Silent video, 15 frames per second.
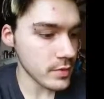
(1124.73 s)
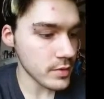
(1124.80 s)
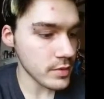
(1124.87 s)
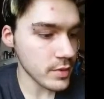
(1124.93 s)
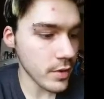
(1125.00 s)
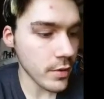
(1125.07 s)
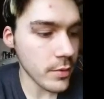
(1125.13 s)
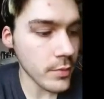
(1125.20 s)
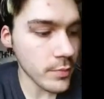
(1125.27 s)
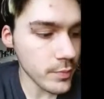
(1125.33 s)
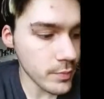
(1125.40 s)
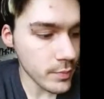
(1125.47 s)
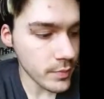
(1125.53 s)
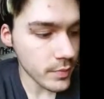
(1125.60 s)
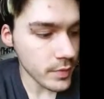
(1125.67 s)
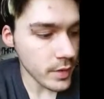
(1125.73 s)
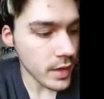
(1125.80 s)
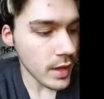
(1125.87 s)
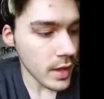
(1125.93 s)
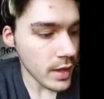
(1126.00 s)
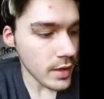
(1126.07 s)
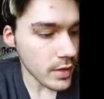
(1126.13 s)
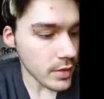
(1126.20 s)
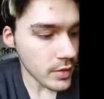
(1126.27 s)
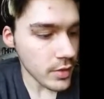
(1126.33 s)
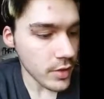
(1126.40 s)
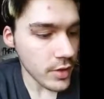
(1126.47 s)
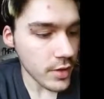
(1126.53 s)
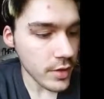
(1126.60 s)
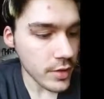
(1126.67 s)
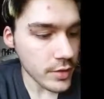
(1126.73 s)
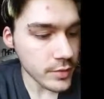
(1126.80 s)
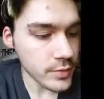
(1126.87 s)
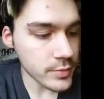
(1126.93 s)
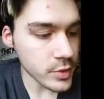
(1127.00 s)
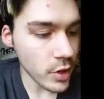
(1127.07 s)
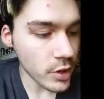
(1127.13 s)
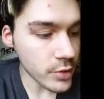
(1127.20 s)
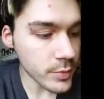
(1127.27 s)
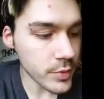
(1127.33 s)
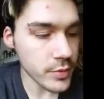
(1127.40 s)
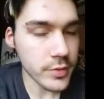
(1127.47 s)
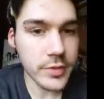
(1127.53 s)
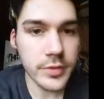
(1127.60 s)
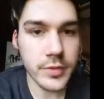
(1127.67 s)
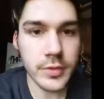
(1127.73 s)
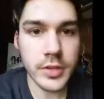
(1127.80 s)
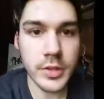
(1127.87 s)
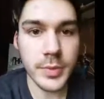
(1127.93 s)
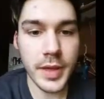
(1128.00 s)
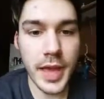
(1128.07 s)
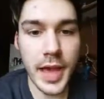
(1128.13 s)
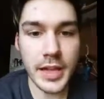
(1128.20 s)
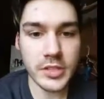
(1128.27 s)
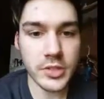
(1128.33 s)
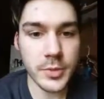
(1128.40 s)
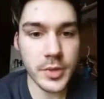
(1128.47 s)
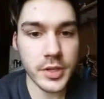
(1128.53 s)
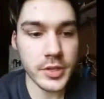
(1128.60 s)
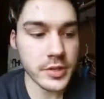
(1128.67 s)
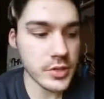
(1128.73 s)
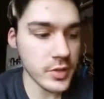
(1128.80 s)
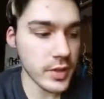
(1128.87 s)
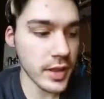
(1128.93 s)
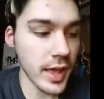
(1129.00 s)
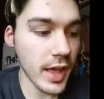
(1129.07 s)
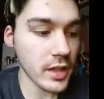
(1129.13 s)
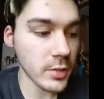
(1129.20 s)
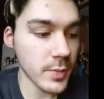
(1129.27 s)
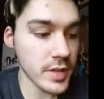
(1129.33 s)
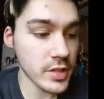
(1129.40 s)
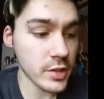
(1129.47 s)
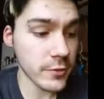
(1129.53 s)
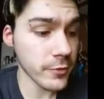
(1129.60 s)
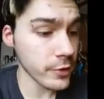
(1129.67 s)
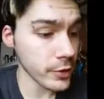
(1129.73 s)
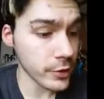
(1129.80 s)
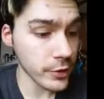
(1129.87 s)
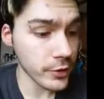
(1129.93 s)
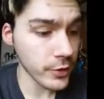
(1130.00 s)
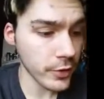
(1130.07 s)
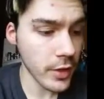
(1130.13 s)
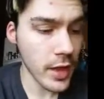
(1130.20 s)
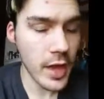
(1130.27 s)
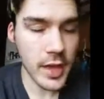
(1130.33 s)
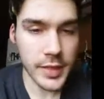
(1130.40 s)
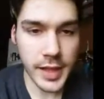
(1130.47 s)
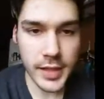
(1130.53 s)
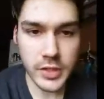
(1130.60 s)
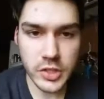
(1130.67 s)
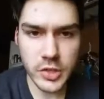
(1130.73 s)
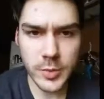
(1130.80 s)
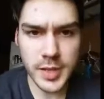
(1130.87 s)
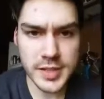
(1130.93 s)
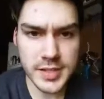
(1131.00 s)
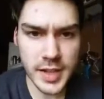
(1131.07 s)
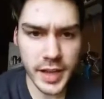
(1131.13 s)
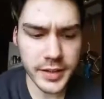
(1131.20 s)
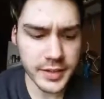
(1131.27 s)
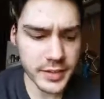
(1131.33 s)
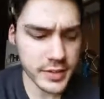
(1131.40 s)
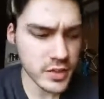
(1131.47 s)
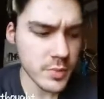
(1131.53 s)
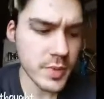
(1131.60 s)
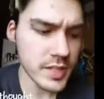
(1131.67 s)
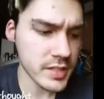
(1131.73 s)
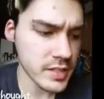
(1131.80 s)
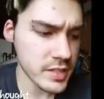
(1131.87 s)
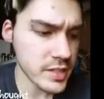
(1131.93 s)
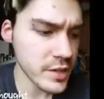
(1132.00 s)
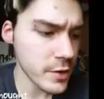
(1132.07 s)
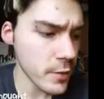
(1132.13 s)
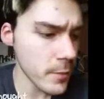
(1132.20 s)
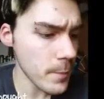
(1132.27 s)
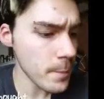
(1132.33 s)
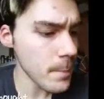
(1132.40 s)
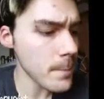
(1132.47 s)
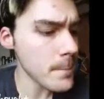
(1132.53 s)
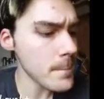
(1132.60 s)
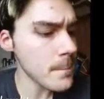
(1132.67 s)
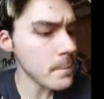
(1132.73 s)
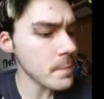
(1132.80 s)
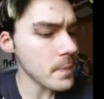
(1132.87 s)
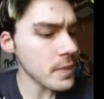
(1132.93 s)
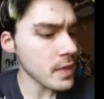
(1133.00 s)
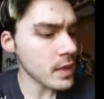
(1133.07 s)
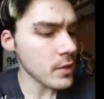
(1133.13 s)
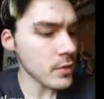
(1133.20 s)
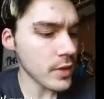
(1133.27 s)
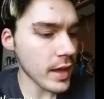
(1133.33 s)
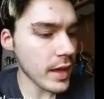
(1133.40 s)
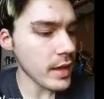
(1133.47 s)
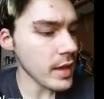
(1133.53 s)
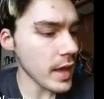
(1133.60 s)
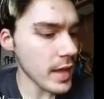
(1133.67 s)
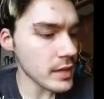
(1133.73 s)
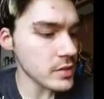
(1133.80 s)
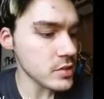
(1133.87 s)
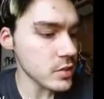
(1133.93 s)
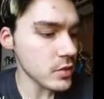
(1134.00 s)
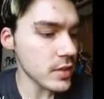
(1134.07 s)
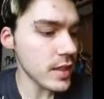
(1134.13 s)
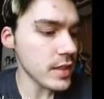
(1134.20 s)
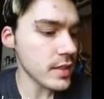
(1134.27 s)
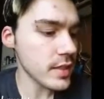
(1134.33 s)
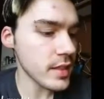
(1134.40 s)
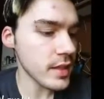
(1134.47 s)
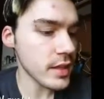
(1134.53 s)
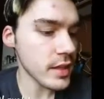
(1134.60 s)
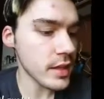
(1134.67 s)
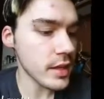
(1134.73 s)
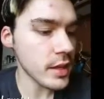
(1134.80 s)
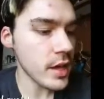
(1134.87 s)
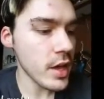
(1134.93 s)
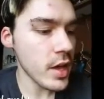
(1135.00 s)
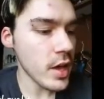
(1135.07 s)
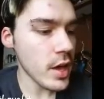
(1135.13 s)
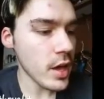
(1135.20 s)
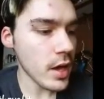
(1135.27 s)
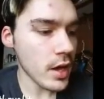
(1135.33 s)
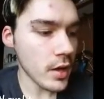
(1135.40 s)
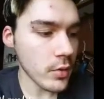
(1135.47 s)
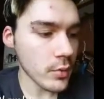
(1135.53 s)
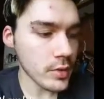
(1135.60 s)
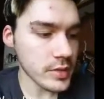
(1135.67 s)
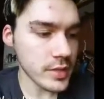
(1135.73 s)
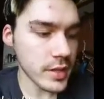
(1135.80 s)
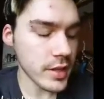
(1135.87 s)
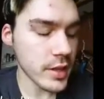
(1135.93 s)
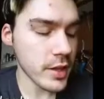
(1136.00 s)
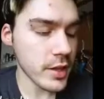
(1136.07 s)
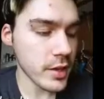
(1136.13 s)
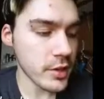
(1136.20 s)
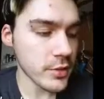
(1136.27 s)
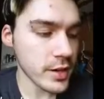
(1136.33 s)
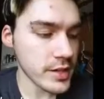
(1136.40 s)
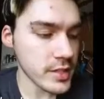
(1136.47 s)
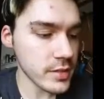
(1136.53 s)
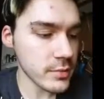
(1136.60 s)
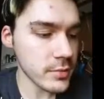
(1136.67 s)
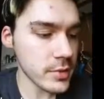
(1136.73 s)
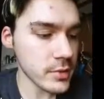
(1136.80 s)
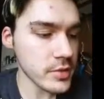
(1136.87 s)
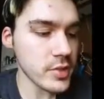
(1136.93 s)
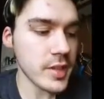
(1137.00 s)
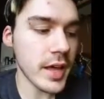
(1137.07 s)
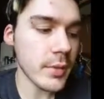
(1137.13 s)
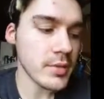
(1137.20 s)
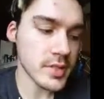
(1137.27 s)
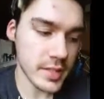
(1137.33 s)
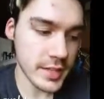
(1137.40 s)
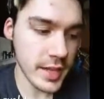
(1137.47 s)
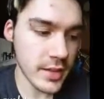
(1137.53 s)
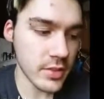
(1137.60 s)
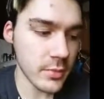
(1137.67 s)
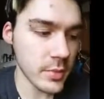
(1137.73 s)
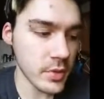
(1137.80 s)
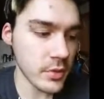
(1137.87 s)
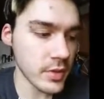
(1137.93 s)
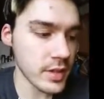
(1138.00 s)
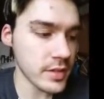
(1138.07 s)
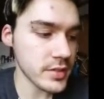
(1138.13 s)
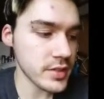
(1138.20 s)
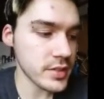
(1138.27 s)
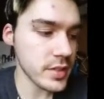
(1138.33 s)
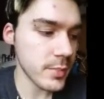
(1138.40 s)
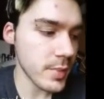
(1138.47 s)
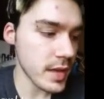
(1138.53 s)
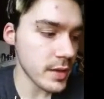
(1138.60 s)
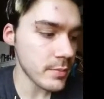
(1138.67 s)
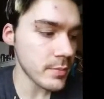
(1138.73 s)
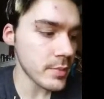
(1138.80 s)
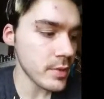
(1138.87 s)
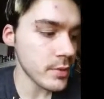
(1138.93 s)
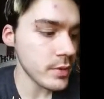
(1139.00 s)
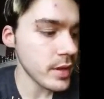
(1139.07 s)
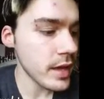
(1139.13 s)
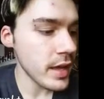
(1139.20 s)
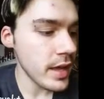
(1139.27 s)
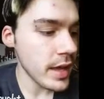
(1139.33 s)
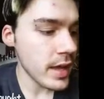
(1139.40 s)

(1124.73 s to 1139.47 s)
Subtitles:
So, the dark moon could be attributed to the element of earth, that to be silent, to be still. Okay, and so then the the crescent moon, so that was the death moon, this is the babe moon.